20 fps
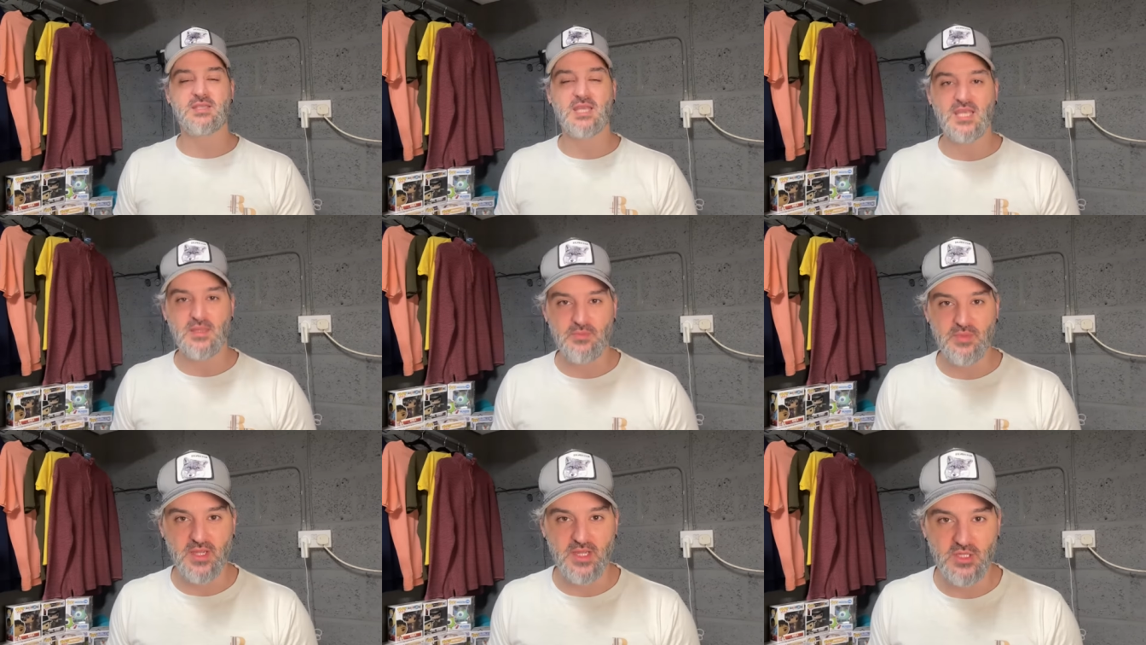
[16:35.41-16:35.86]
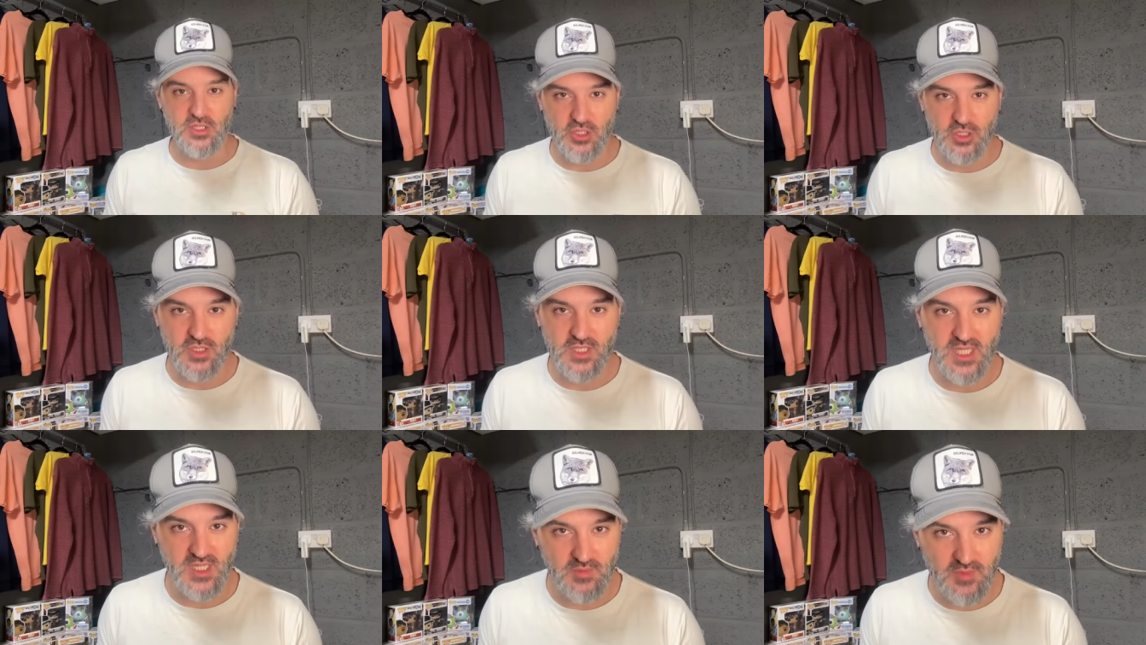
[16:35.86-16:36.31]
Keep being
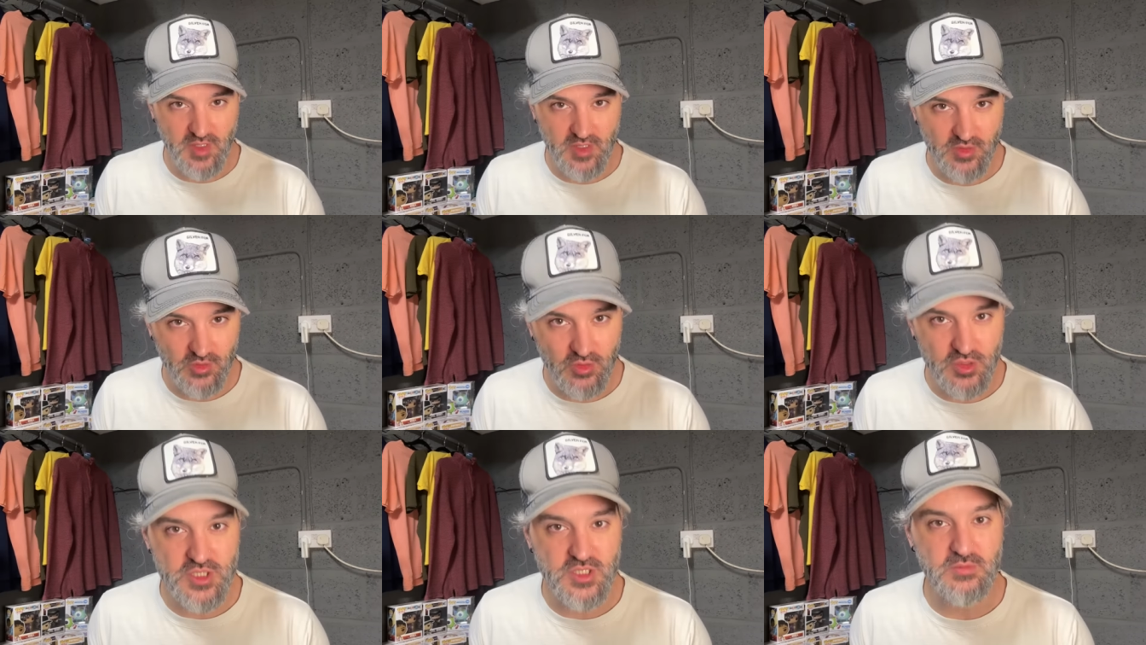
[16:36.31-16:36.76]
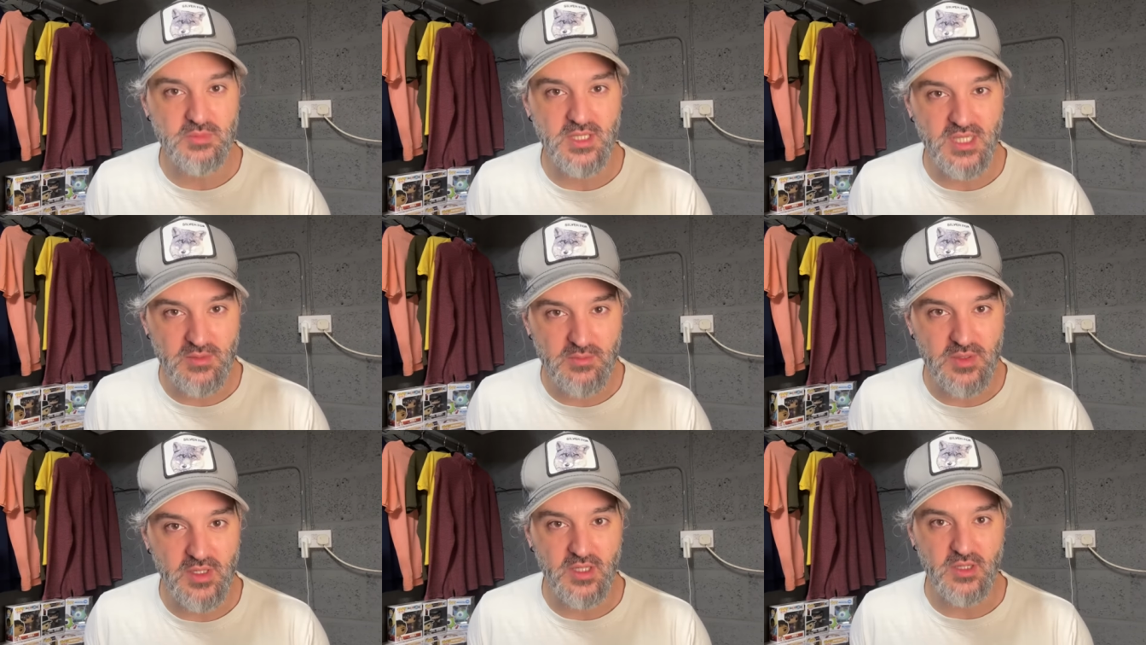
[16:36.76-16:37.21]
you, keep being awesome,
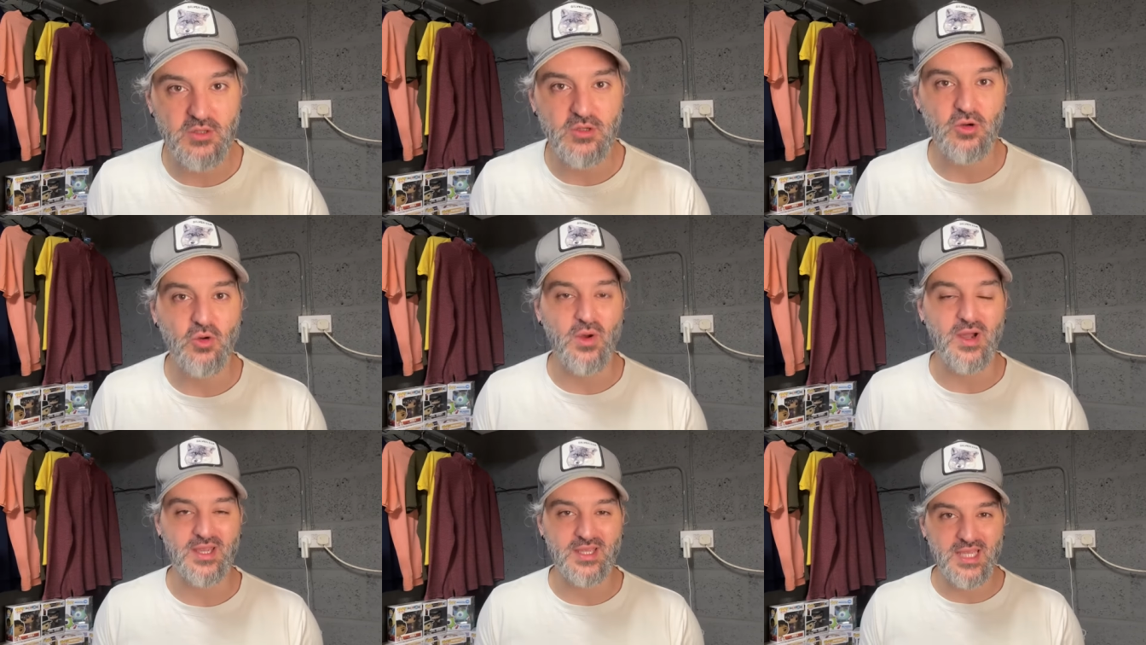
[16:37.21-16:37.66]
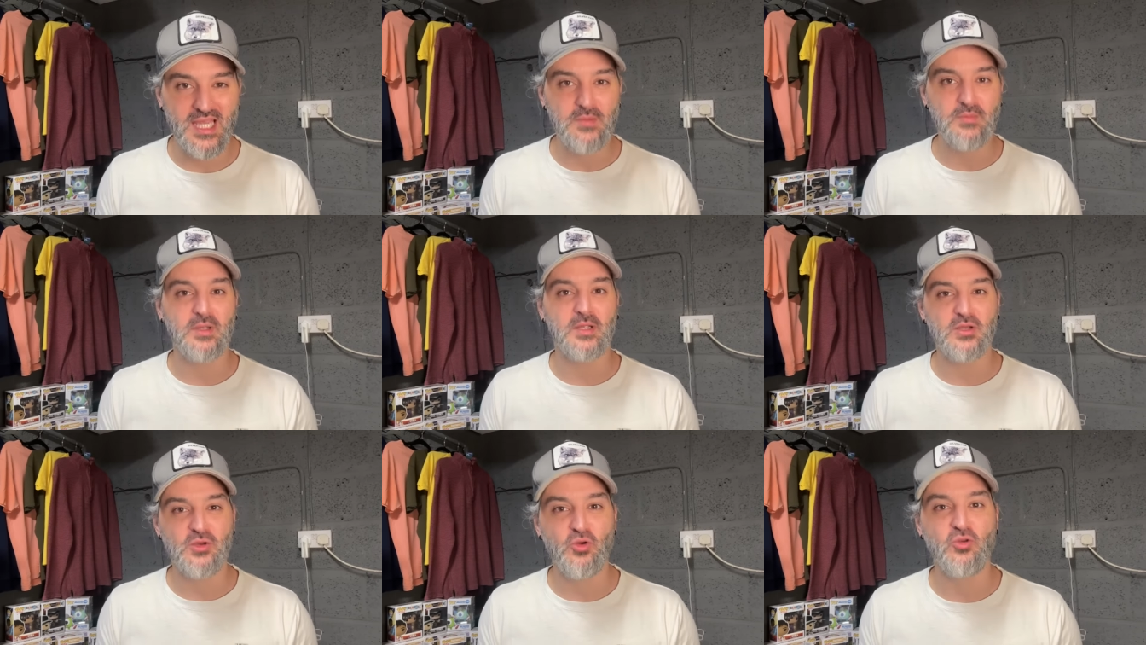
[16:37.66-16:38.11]
keep being cool, and
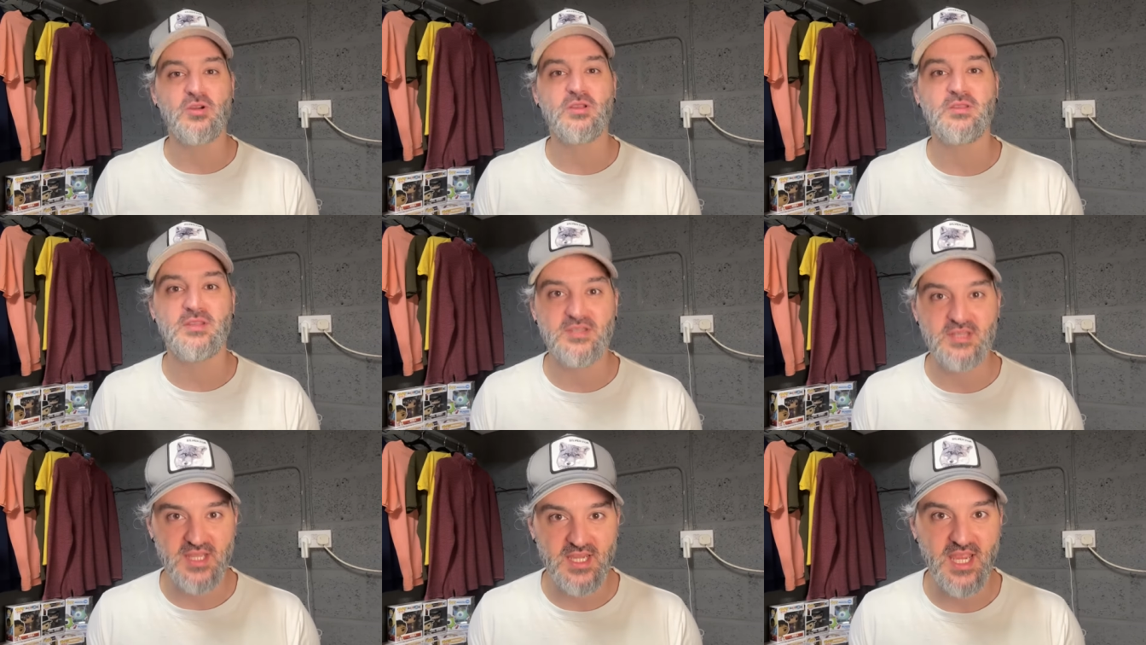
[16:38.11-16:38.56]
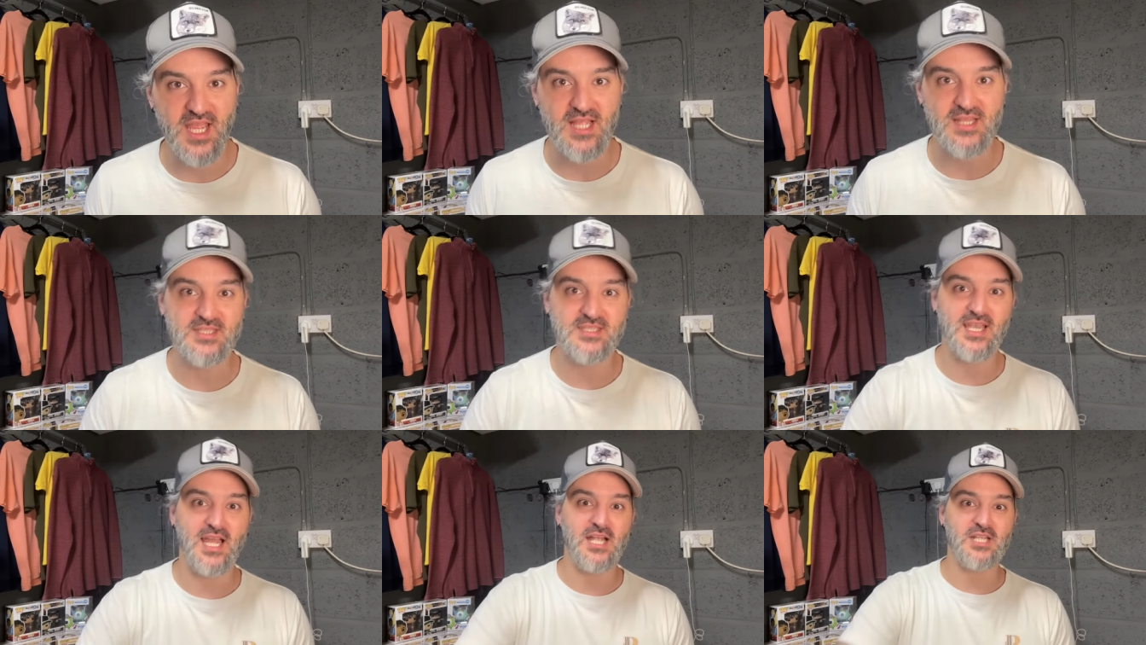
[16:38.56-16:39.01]
keep ignoring the
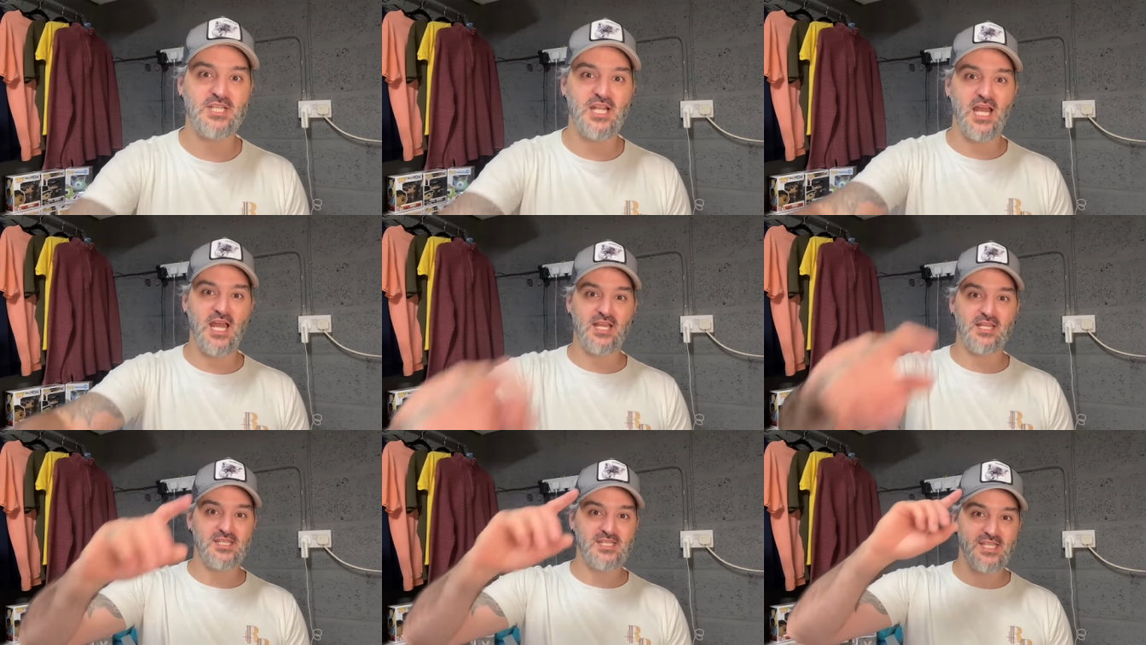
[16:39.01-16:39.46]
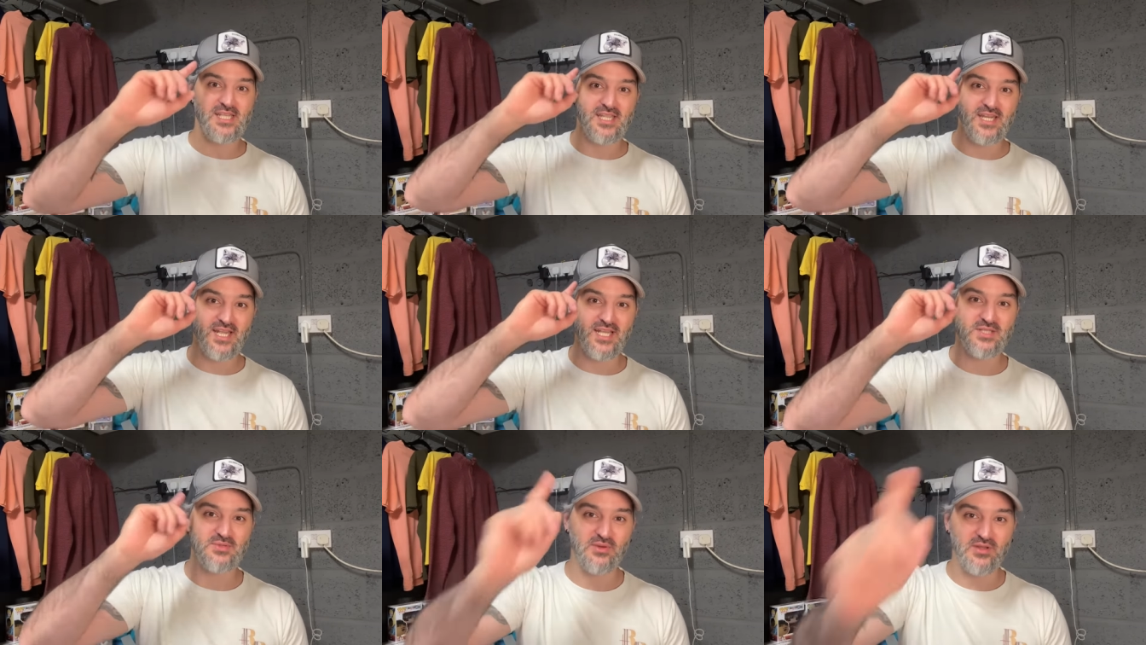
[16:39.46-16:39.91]
dickheads. Catch you later. See you in
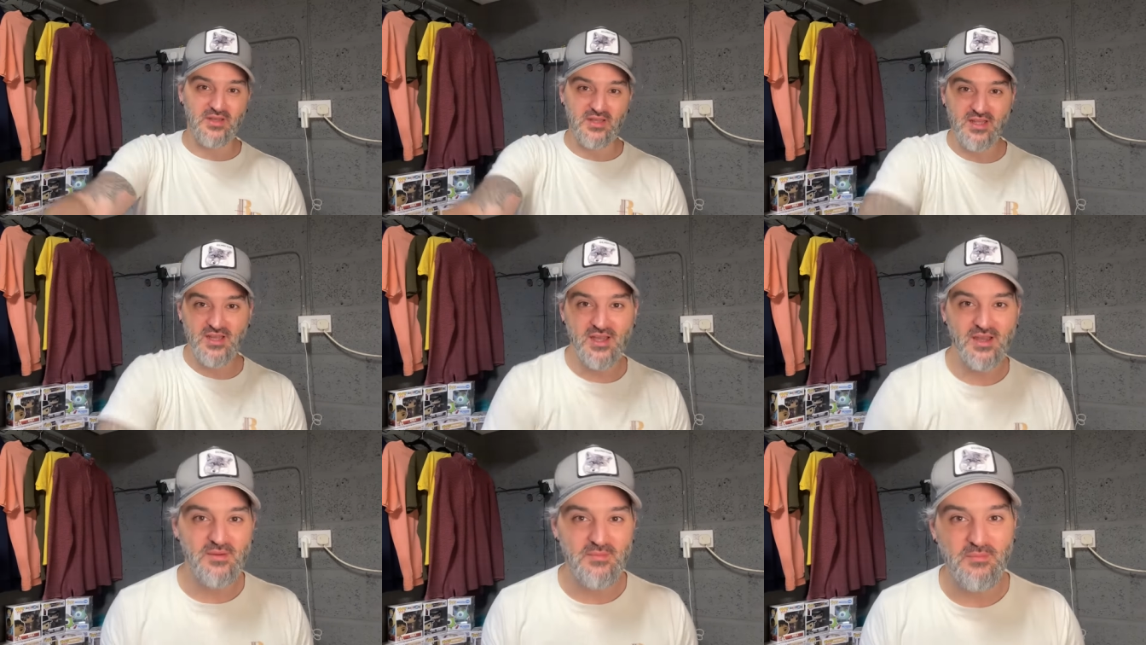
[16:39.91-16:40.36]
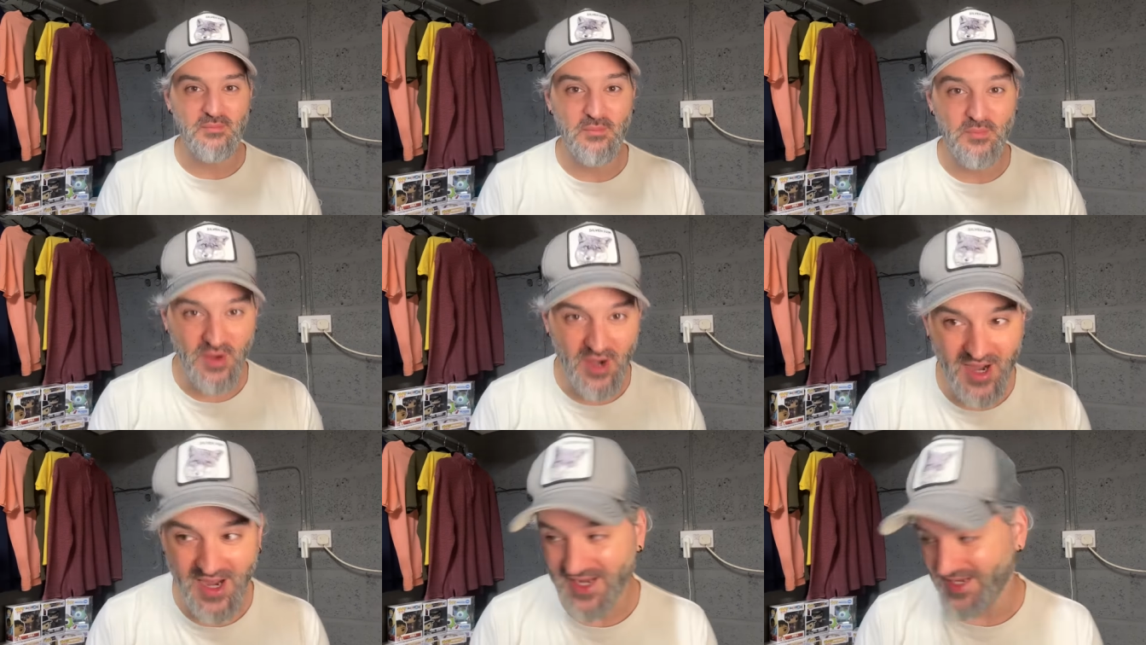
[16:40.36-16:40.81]
the next one.
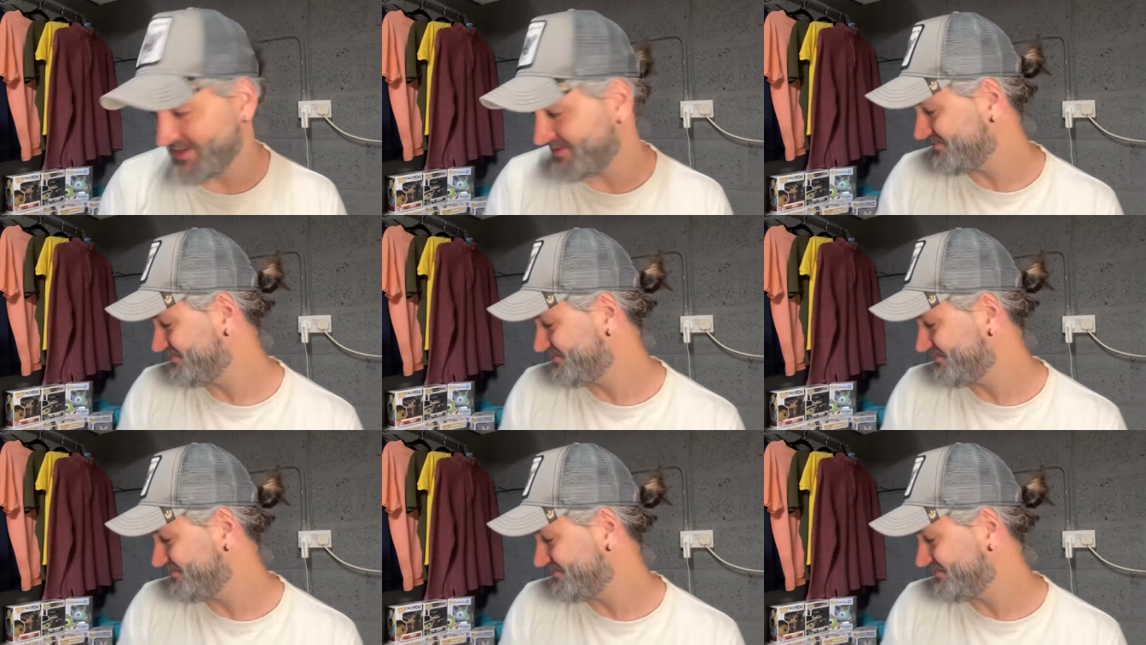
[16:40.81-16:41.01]
Bye.